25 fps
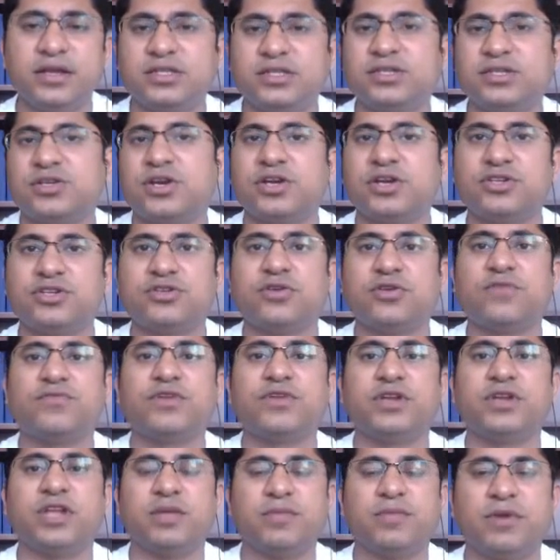is the structure of
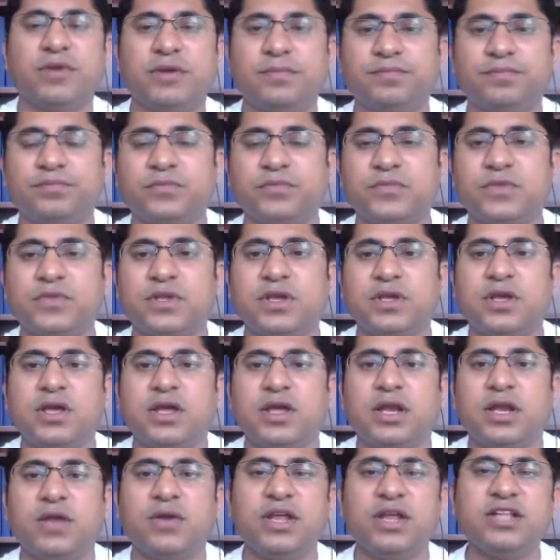the table.
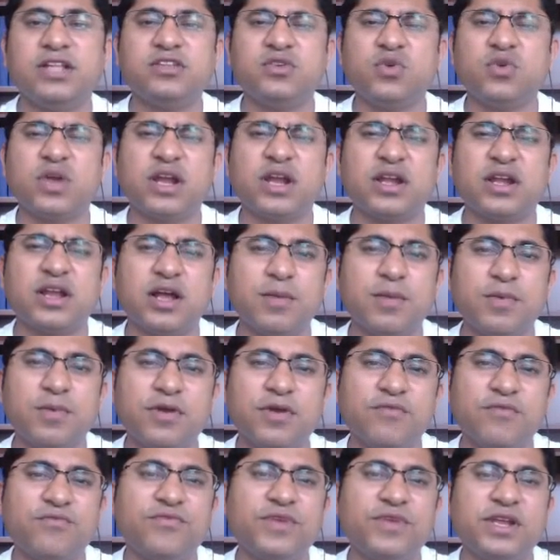Now let's look at a couple
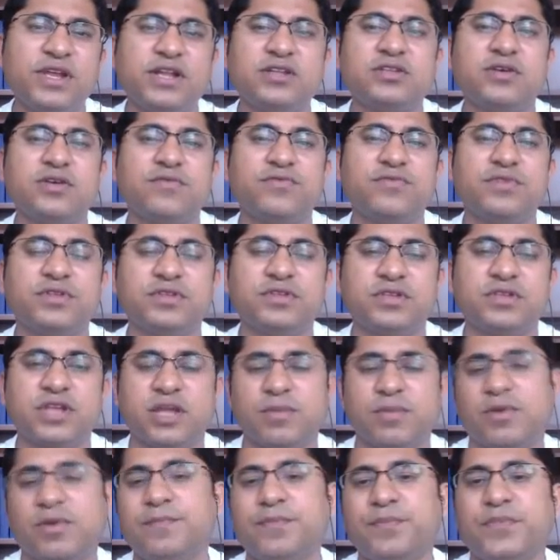of fields of this
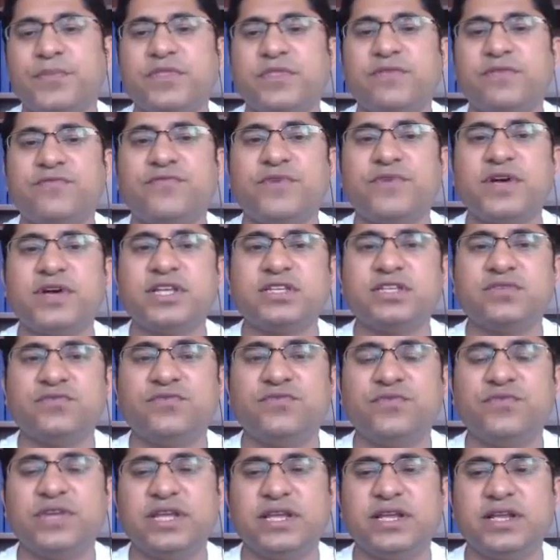table. The first
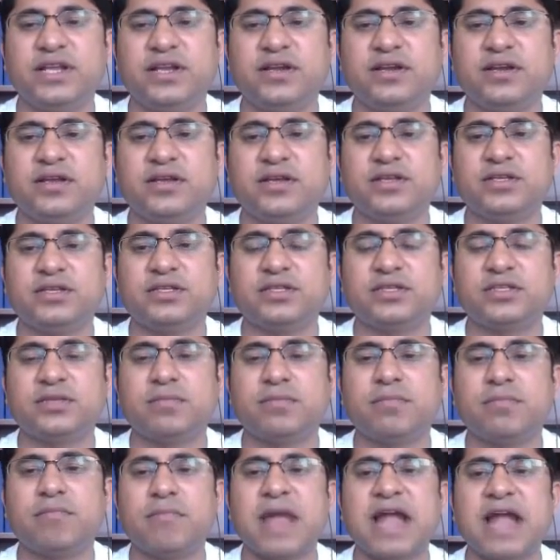field is
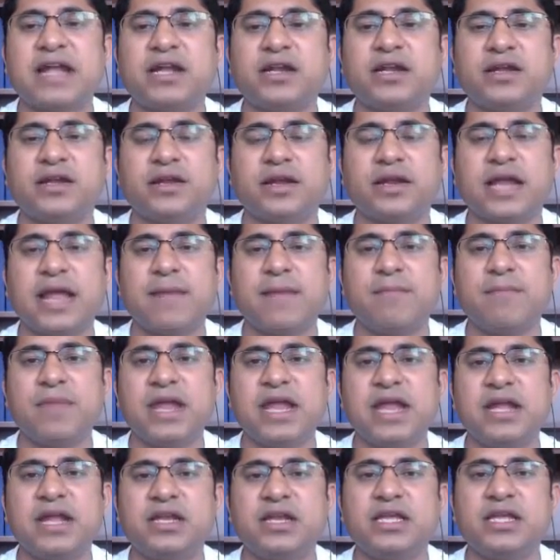MATNR,
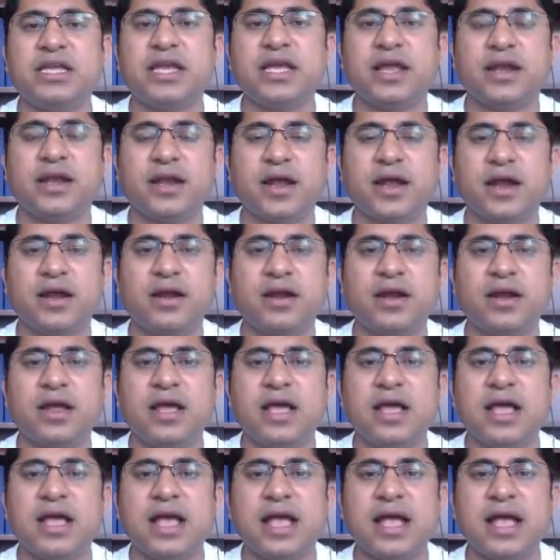M-A-T-N-R,
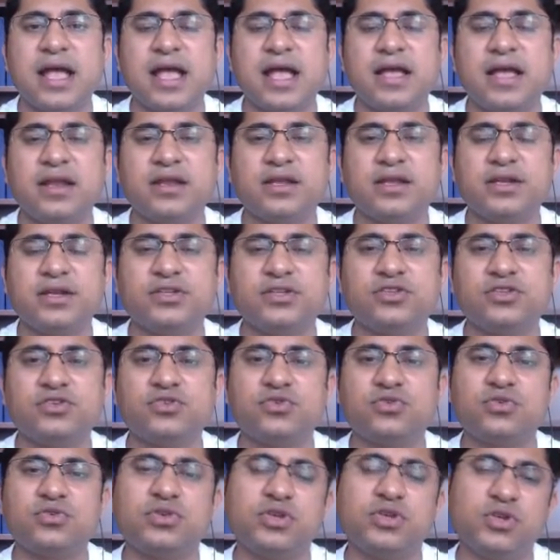and it is
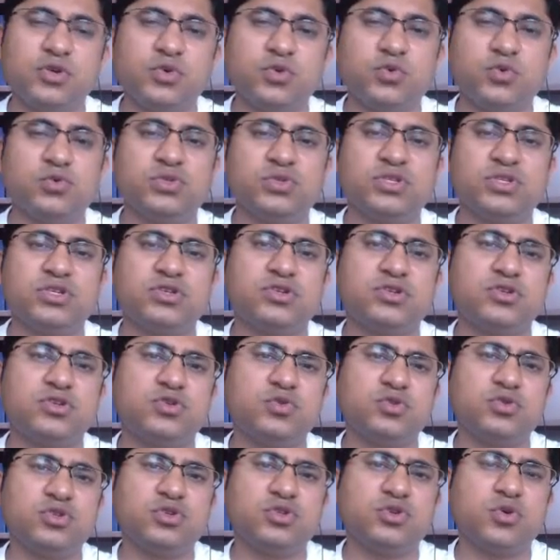used
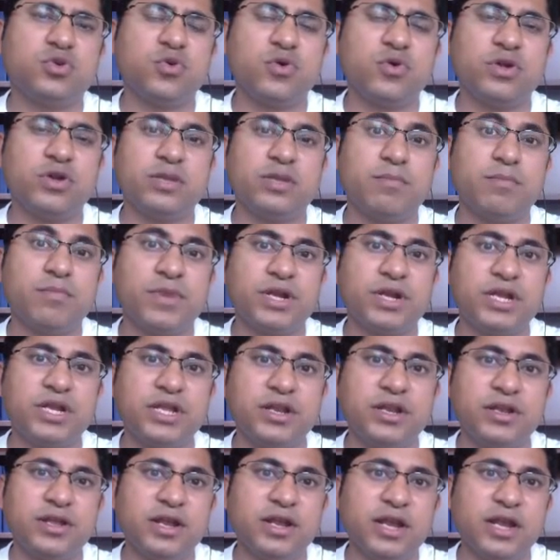to store the
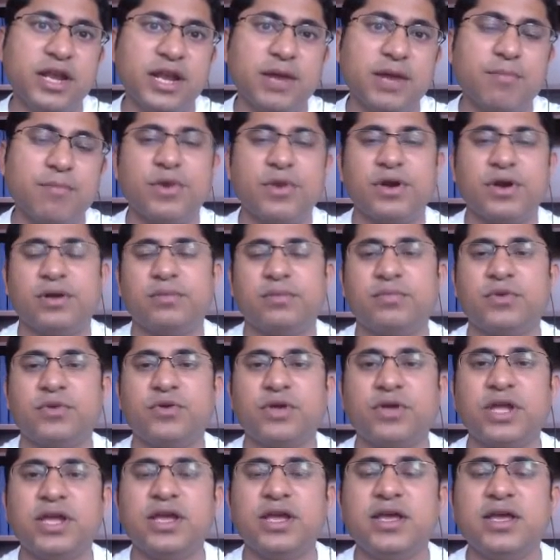material number.
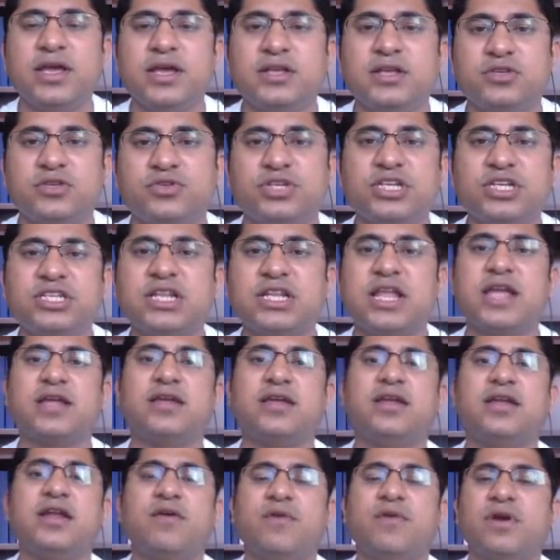Okay, so just like
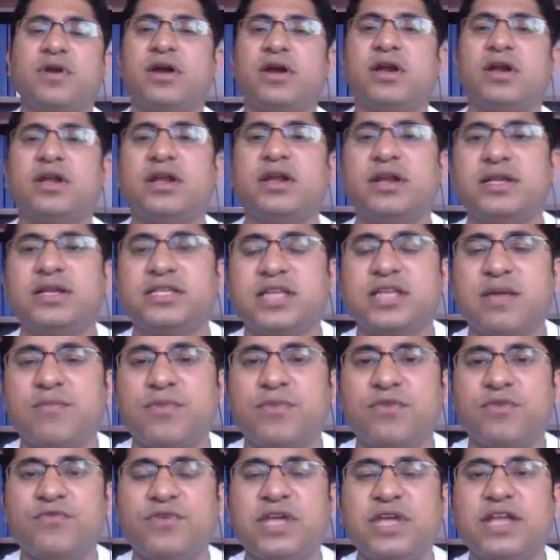in our earlier
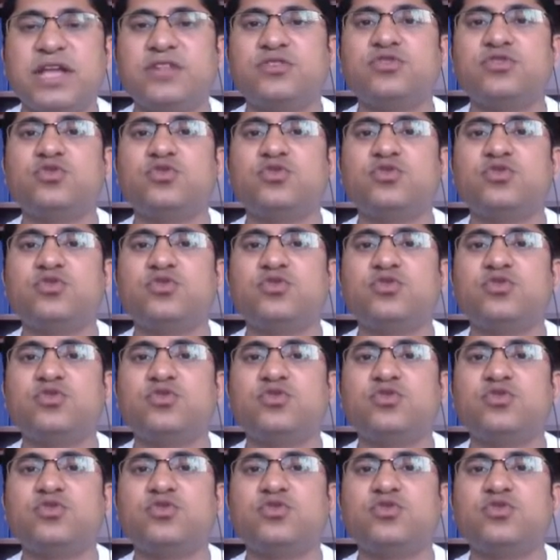example, we had